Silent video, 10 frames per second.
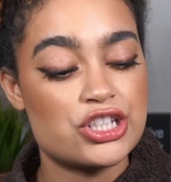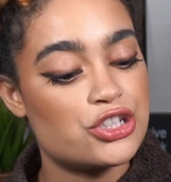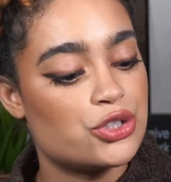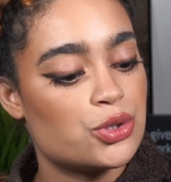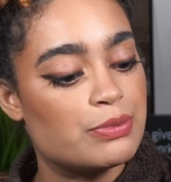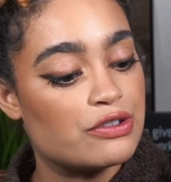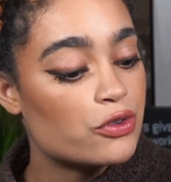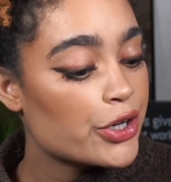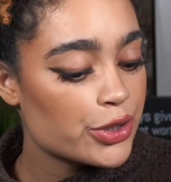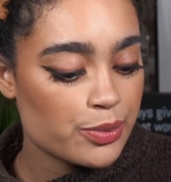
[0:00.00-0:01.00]
to do
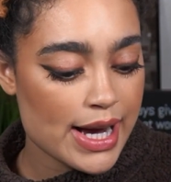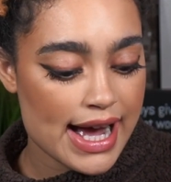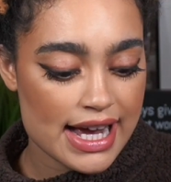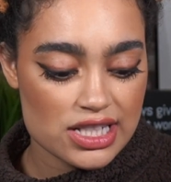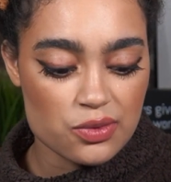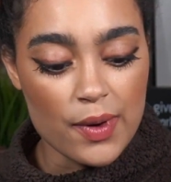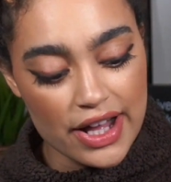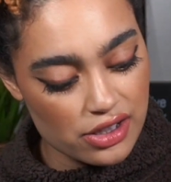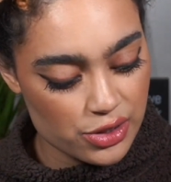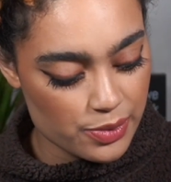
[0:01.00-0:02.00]
before you wax,
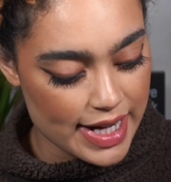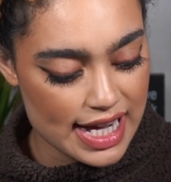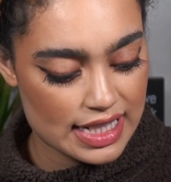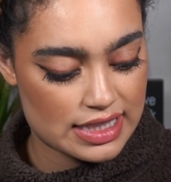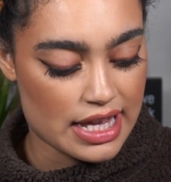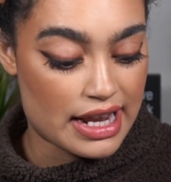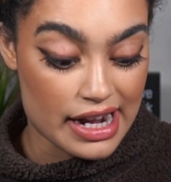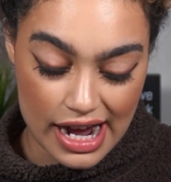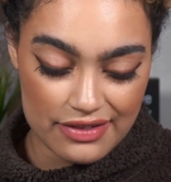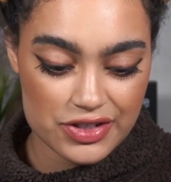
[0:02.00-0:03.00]
while you wax, and
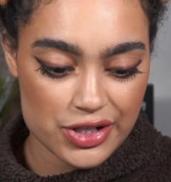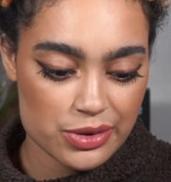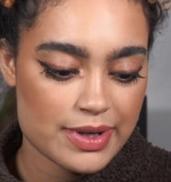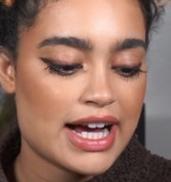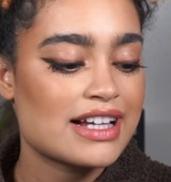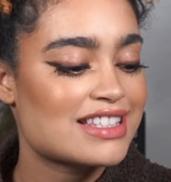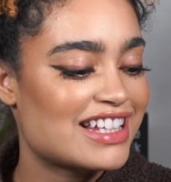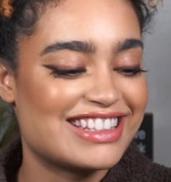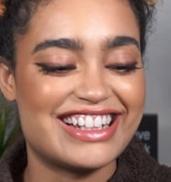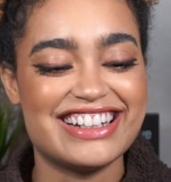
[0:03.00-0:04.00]
after you wax.
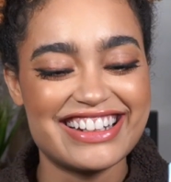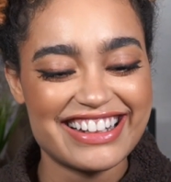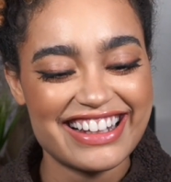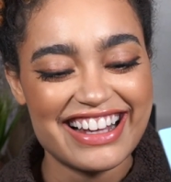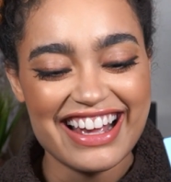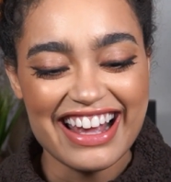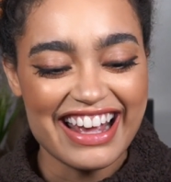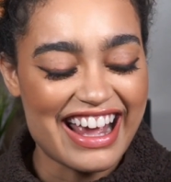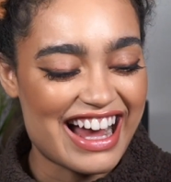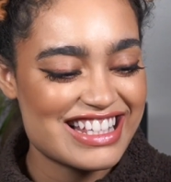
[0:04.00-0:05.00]
And then
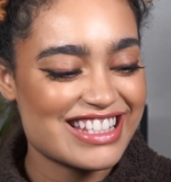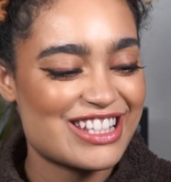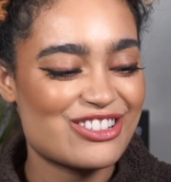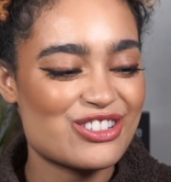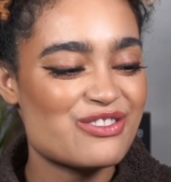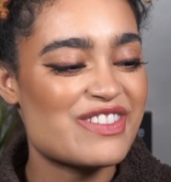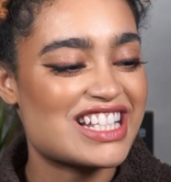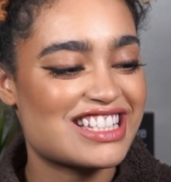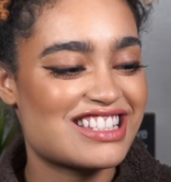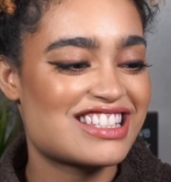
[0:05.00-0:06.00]
it has a cute little
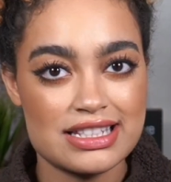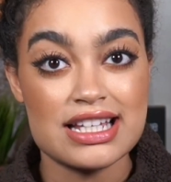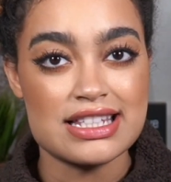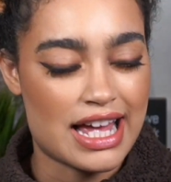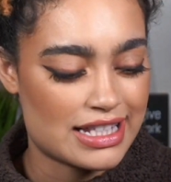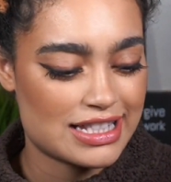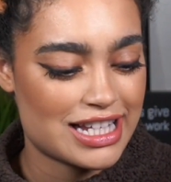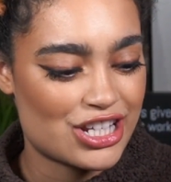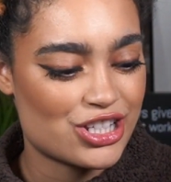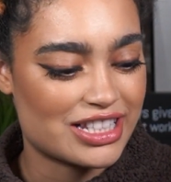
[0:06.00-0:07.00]
message. It says,
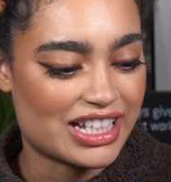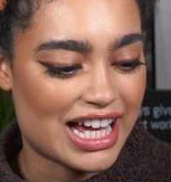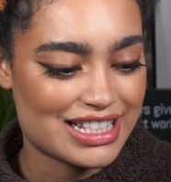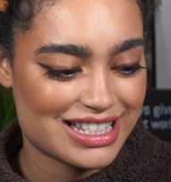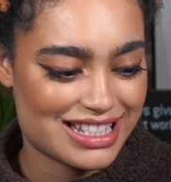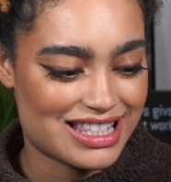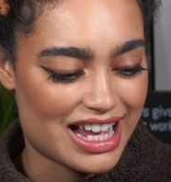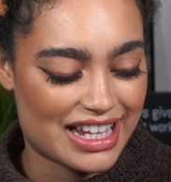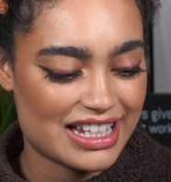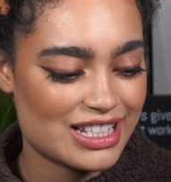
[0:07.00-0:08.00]
hesitation lasts a
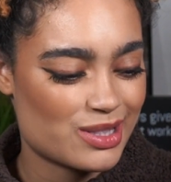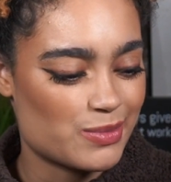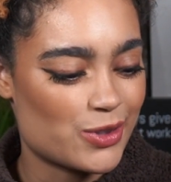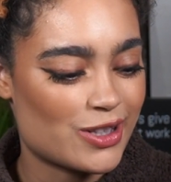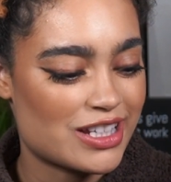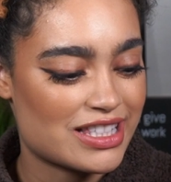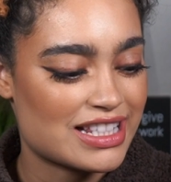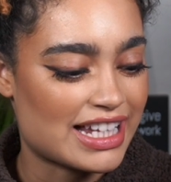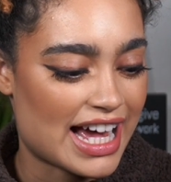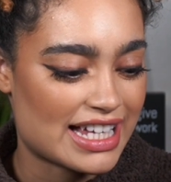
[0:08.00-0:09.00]
second, smoothness
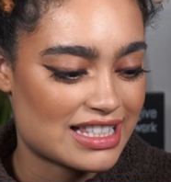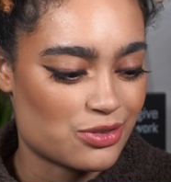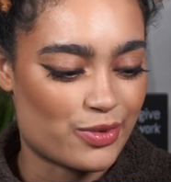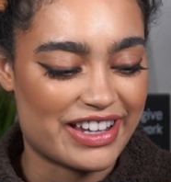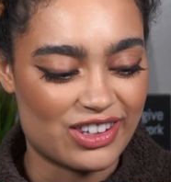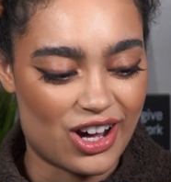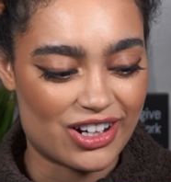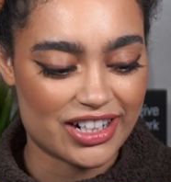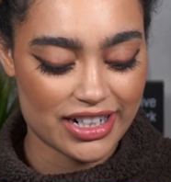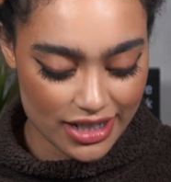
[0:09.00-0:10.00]
lasts way
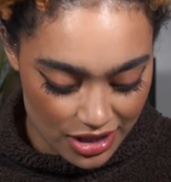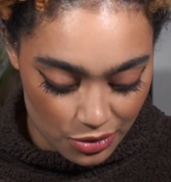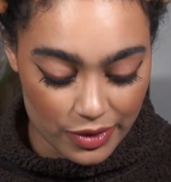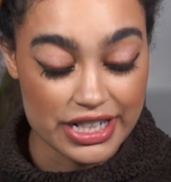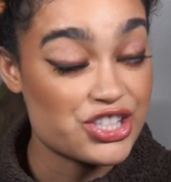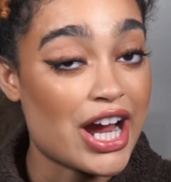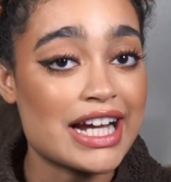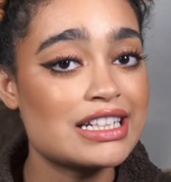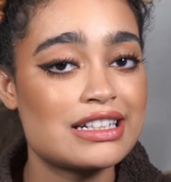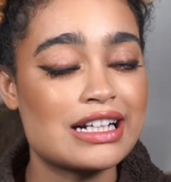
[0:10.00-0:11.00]
longer, which
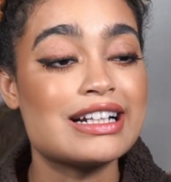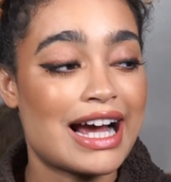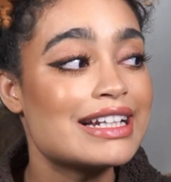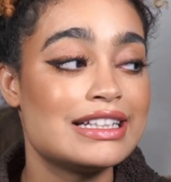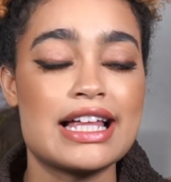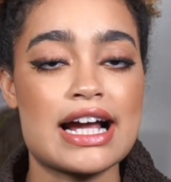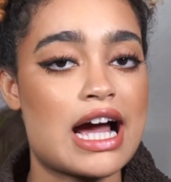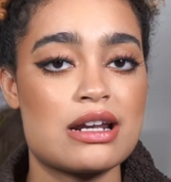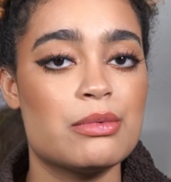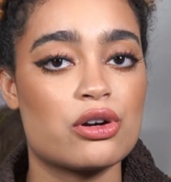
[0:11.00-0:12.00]
I need that
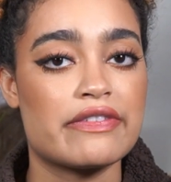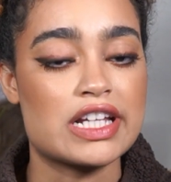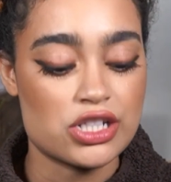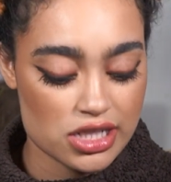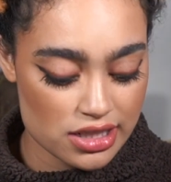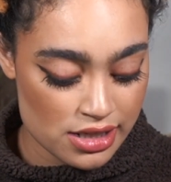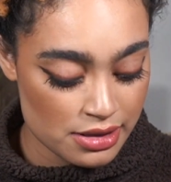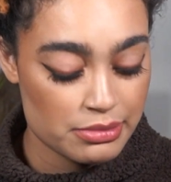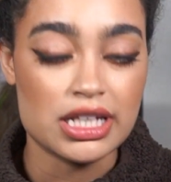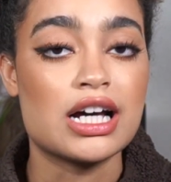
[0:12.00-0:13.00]
kind of motivation
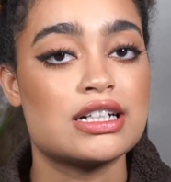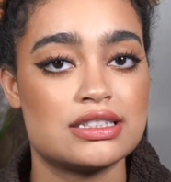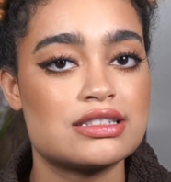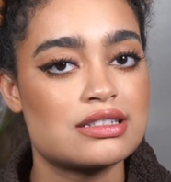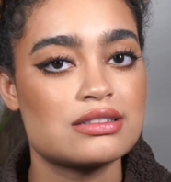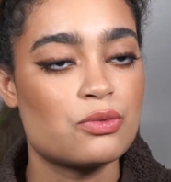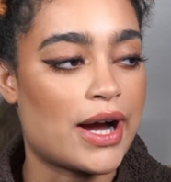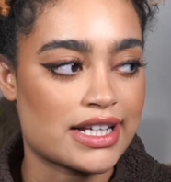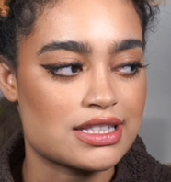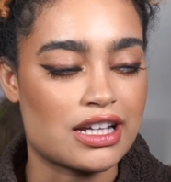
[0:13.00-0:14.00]
because
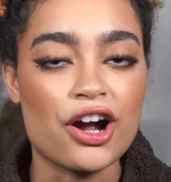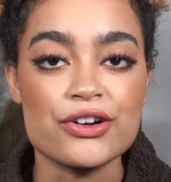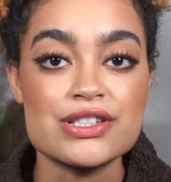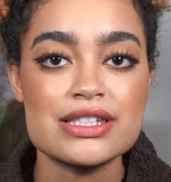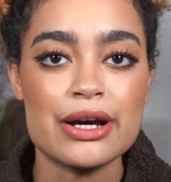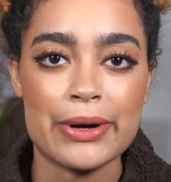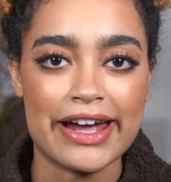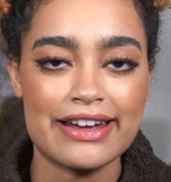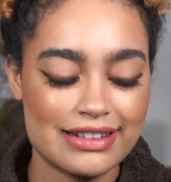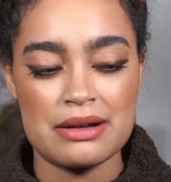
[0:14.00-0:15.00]
waxing hurts,
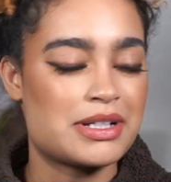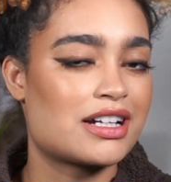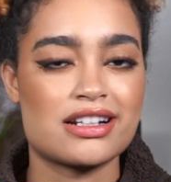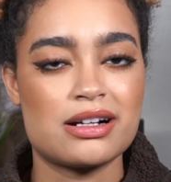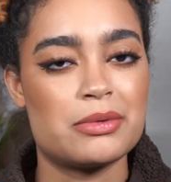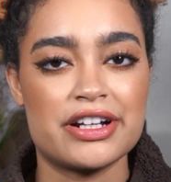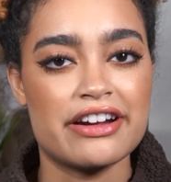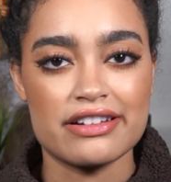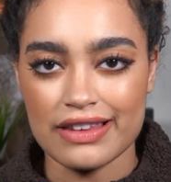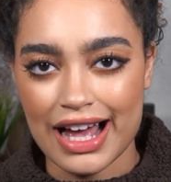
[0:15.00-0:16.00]
okay? I'm not gonna come on
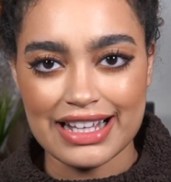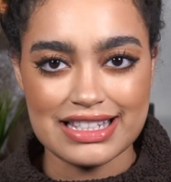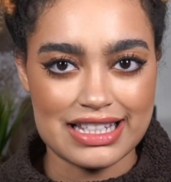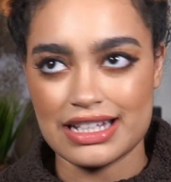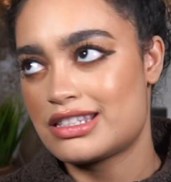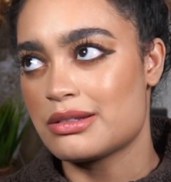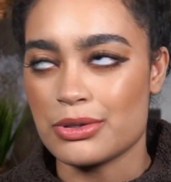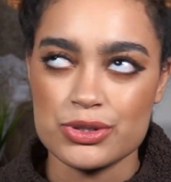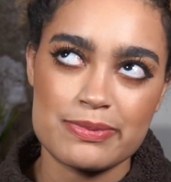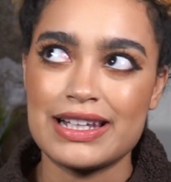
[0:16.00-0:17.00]
here and lie and say it's the
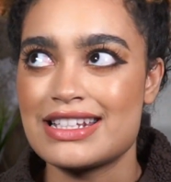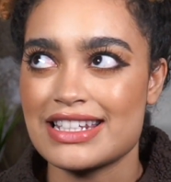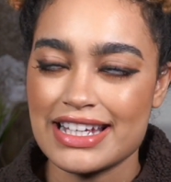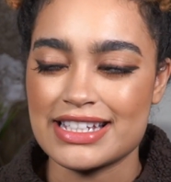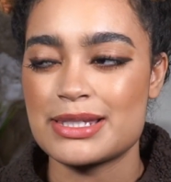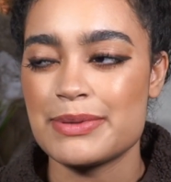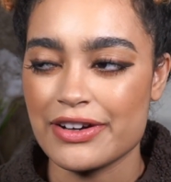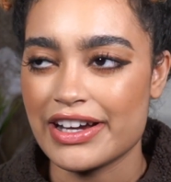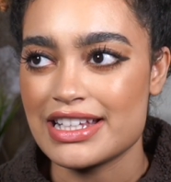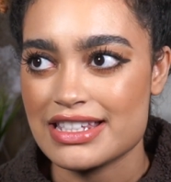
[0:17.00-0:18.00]
most pleasant
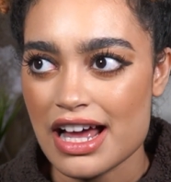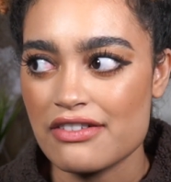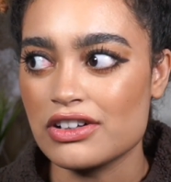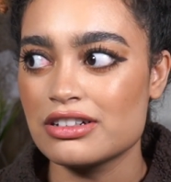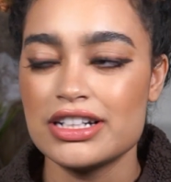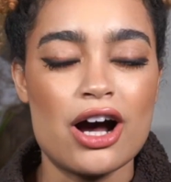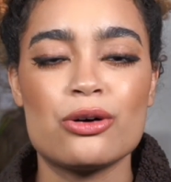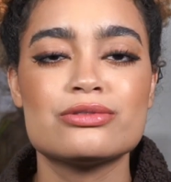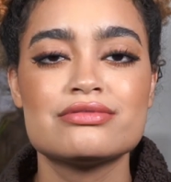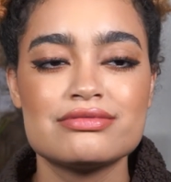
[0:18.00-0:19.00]
experience ever.
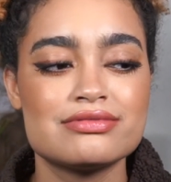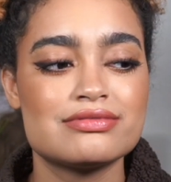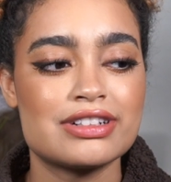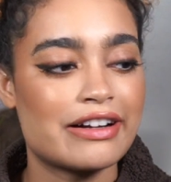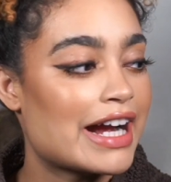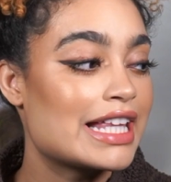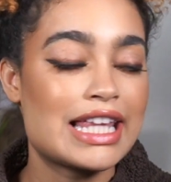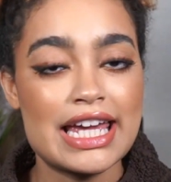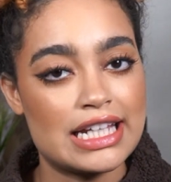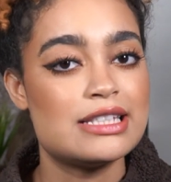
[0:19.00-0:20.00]
No. All right,
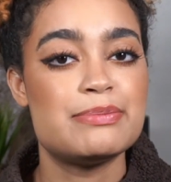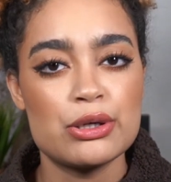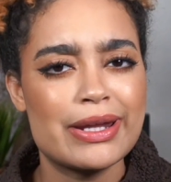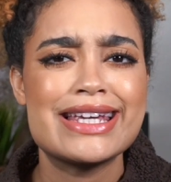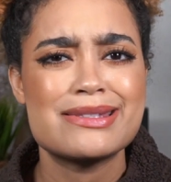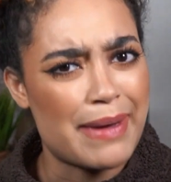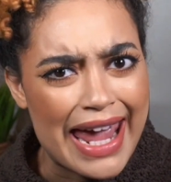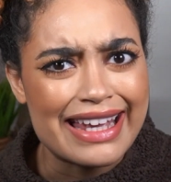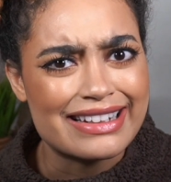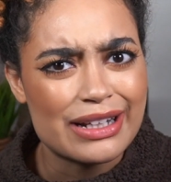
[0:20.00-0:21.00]
ladies, beauty is
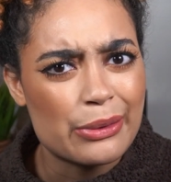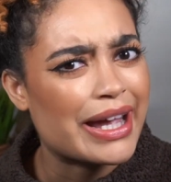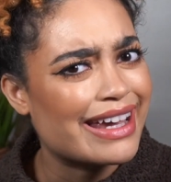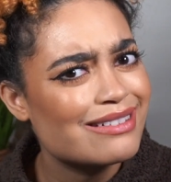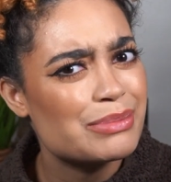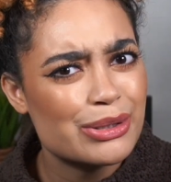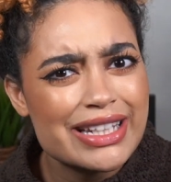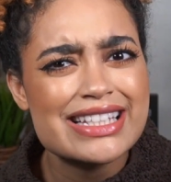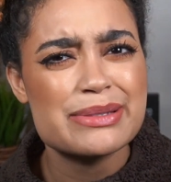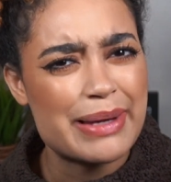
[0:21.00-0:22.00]
pain. Okay,
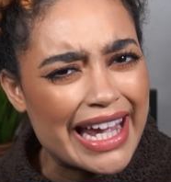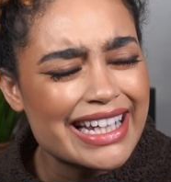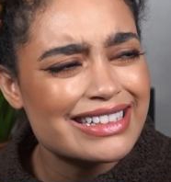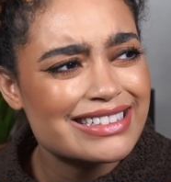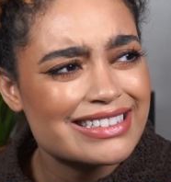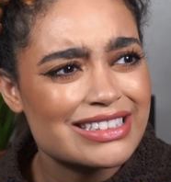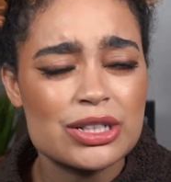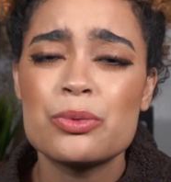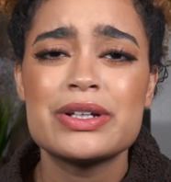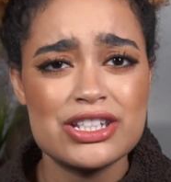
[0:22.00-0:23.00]
beauty is pain.
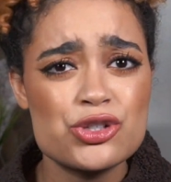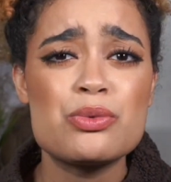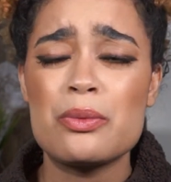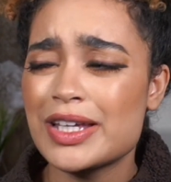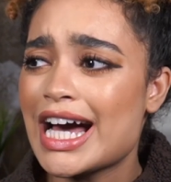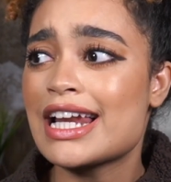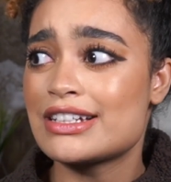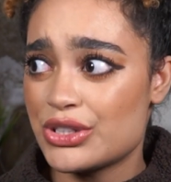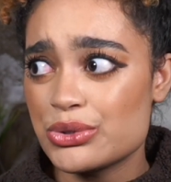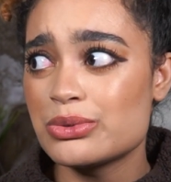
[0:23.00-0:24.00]
So we do what we
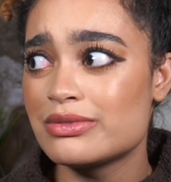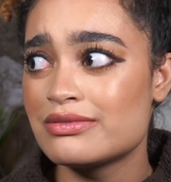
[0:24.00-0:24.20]
gotta do